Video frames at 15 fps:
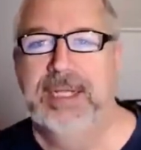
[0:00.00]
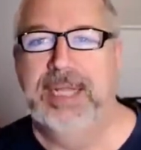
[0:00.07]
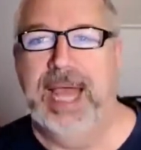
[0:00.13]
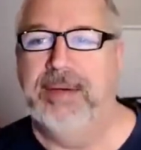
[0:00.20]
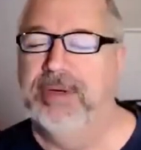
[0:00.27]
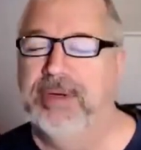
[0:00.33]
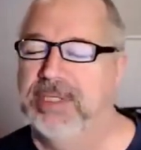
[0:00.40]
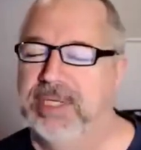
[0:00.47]

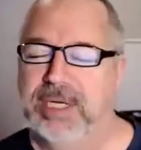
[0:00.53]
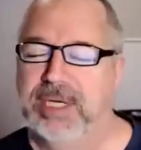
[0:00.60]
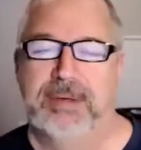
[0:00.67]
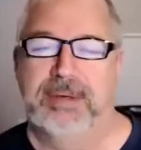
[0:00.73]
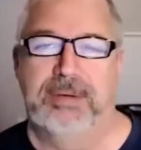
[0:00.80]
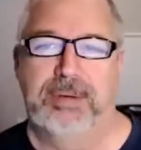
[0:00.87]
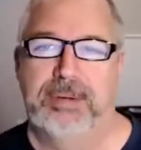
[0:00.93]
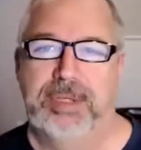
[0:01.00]
that was a uh,
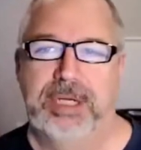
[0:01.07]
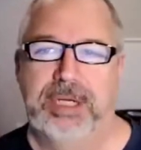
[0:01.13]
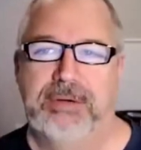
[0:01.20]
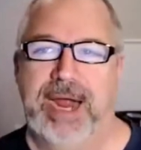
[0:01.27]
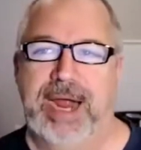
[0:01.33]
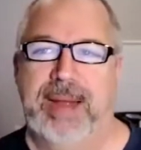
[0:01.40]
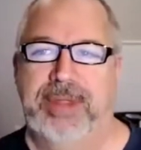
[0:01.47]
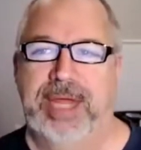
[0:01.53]
holy
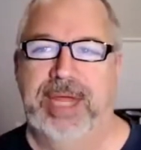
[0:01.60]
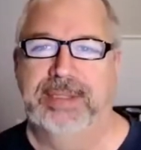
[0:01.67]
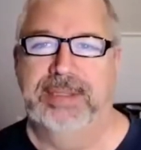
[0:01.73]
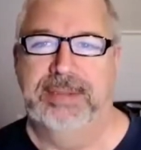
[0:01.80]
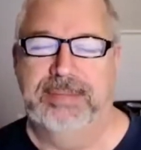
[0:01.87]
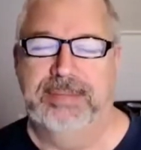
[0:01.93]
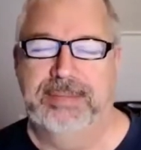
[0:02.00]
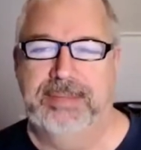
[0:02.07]
crap.
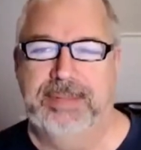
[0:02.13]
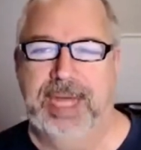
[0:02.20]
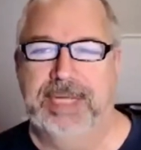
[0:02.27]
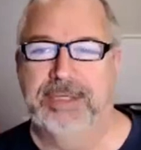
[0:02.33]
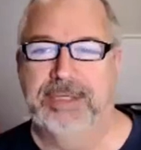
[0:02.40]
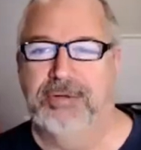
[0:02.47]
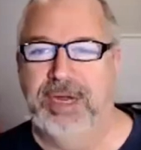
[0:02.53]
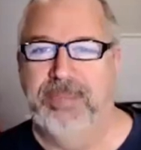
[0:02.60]
That's
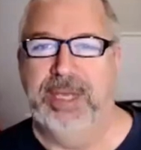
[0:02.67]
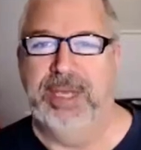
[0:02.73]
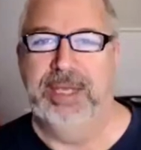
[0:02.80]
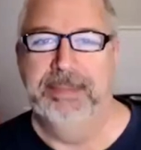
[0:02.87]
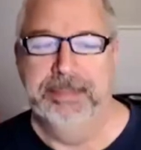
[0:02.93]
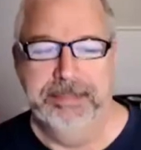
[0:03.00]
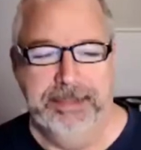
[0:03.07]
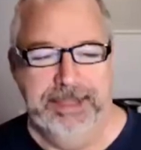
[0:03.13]
that's creepy.